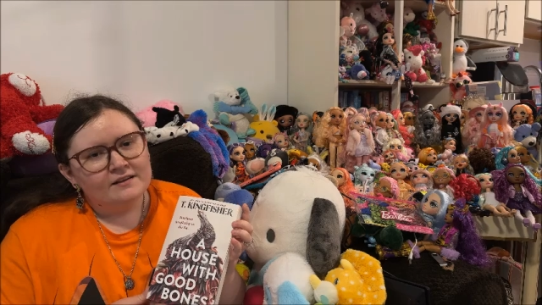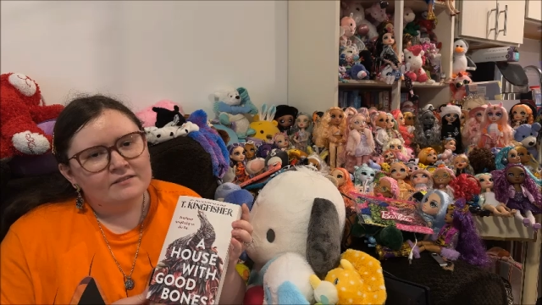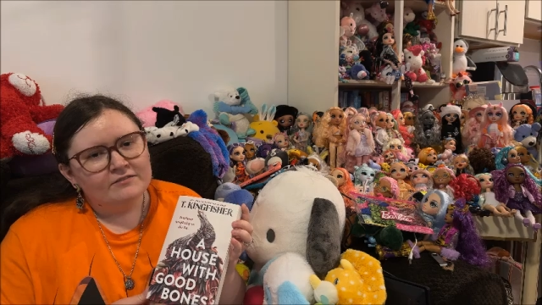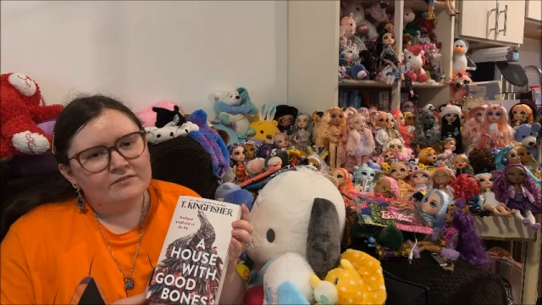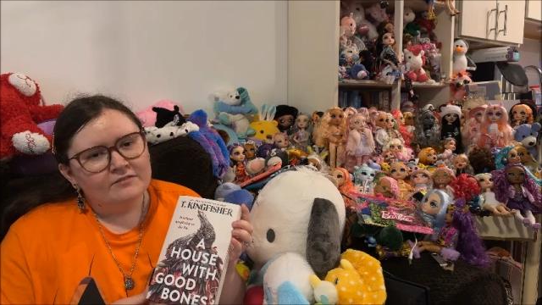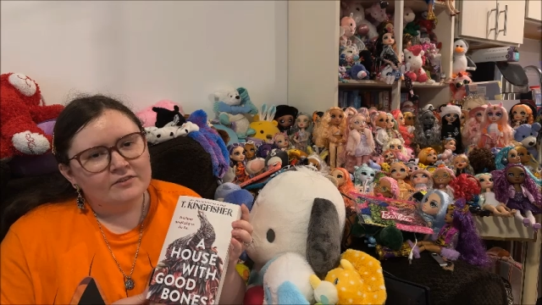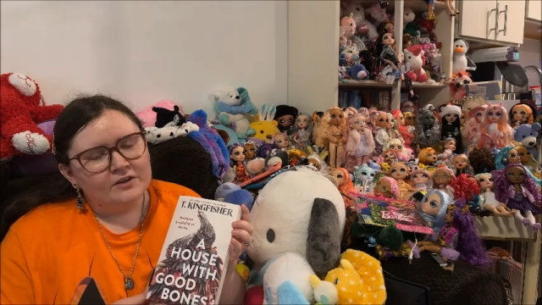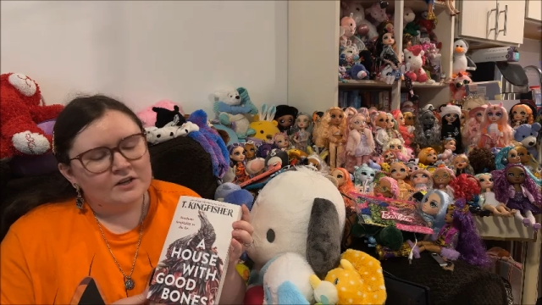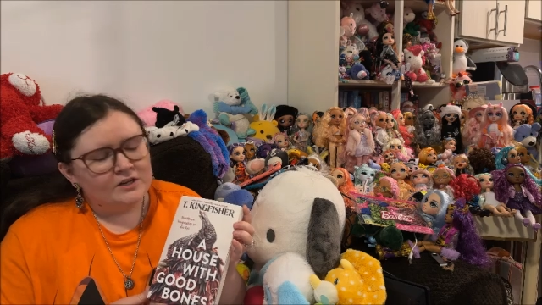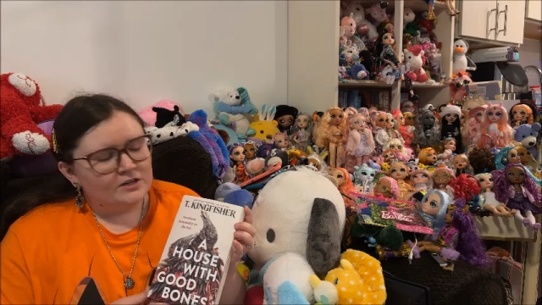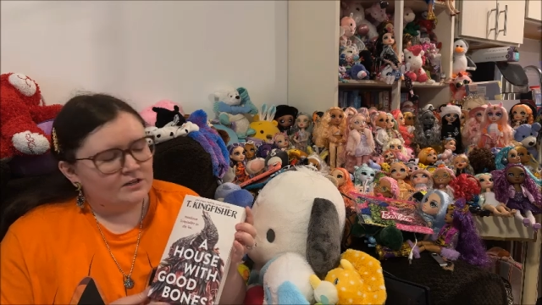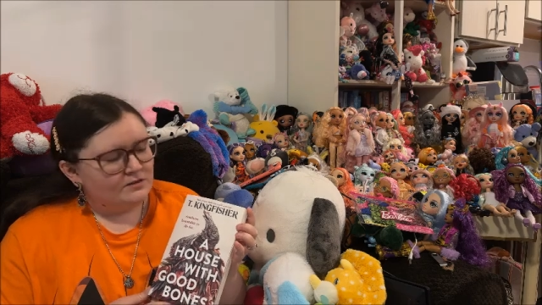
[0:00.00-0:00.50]

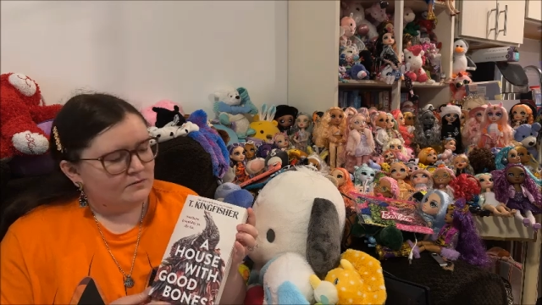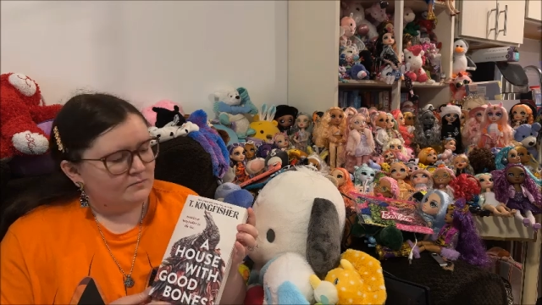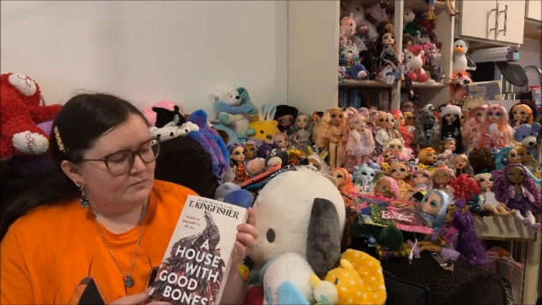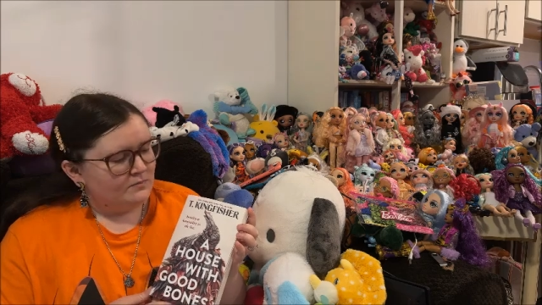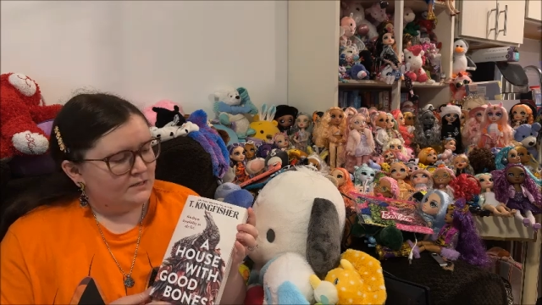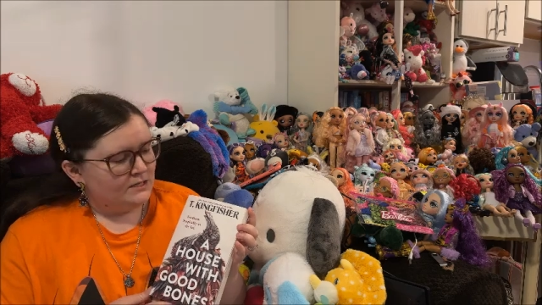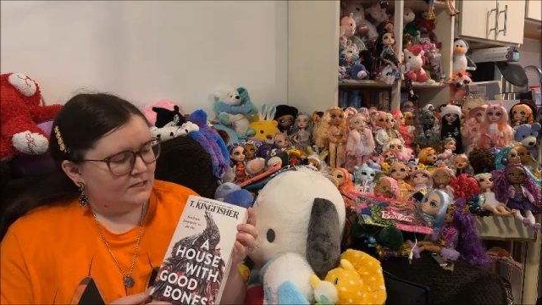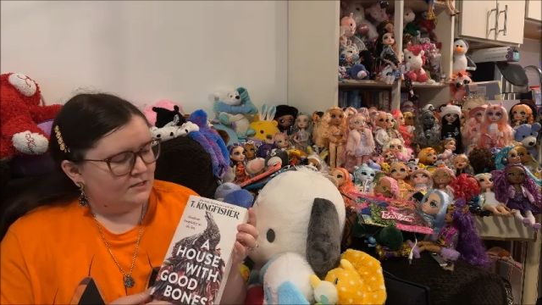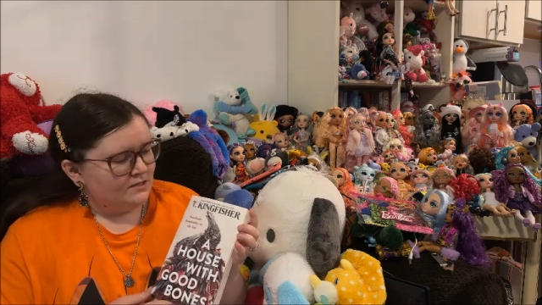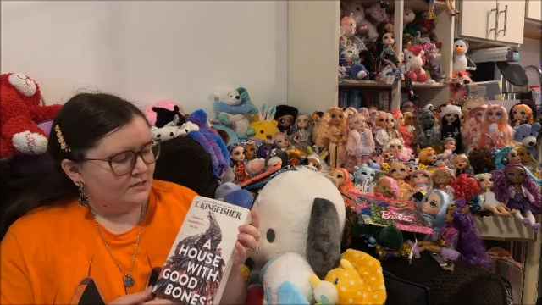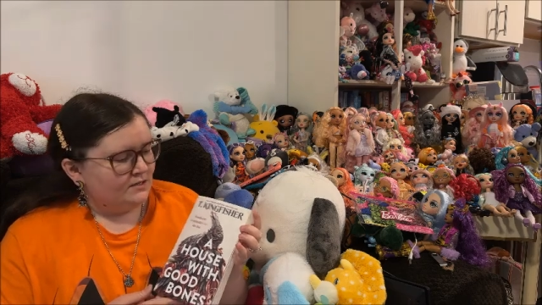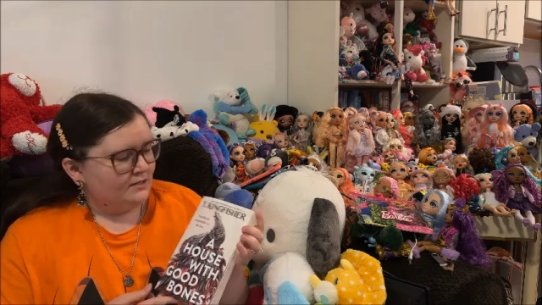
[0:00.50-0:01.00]
from
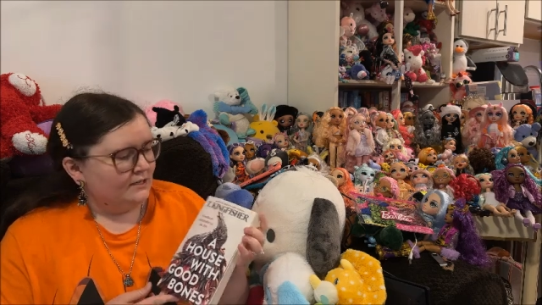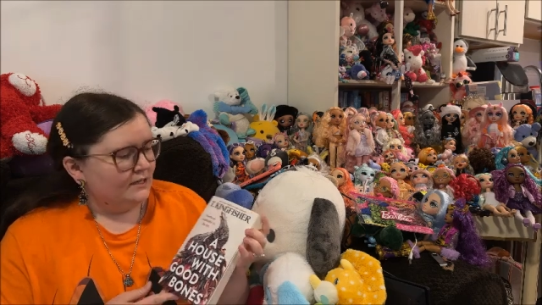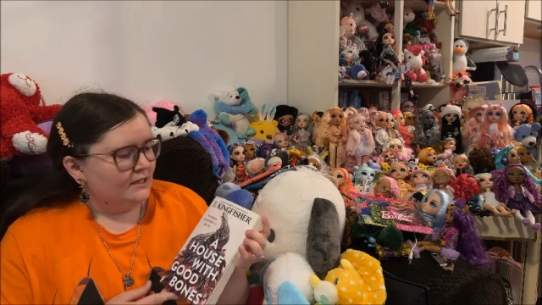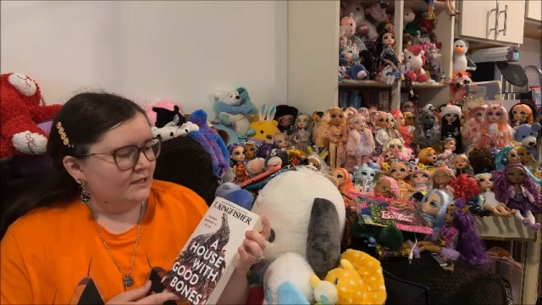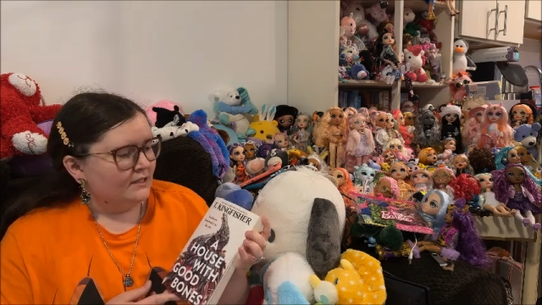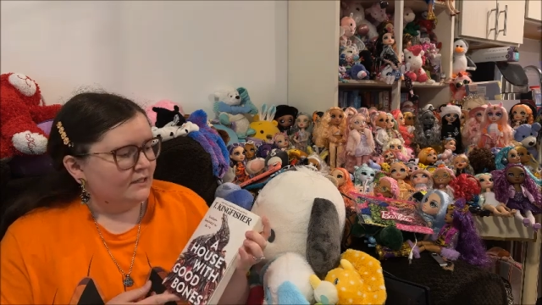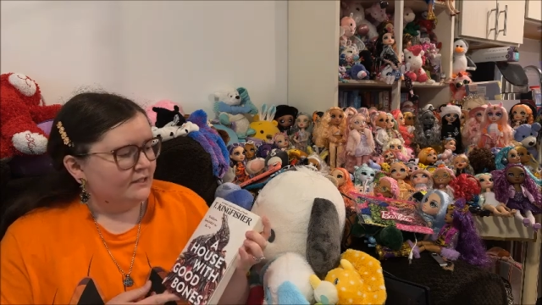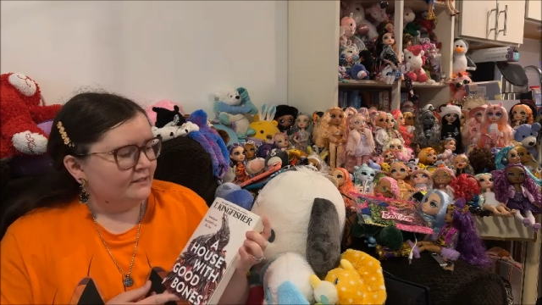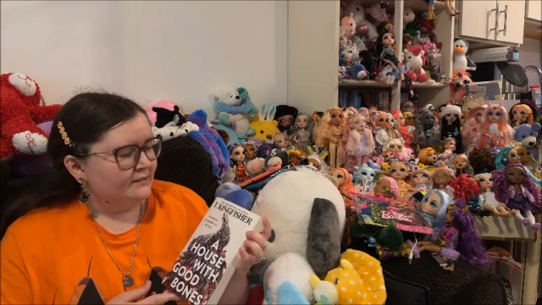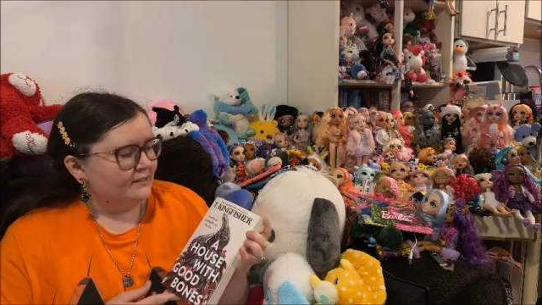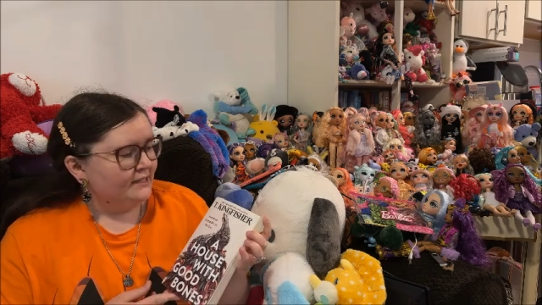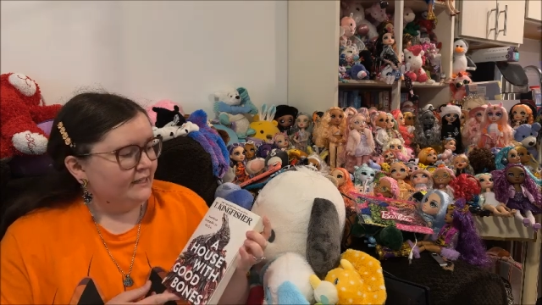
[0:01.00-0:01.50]

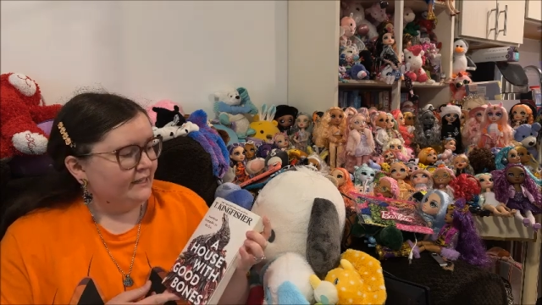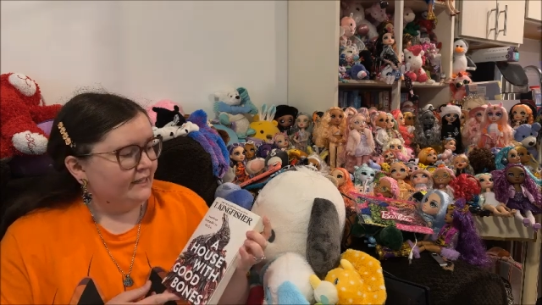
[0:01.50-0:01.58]
T.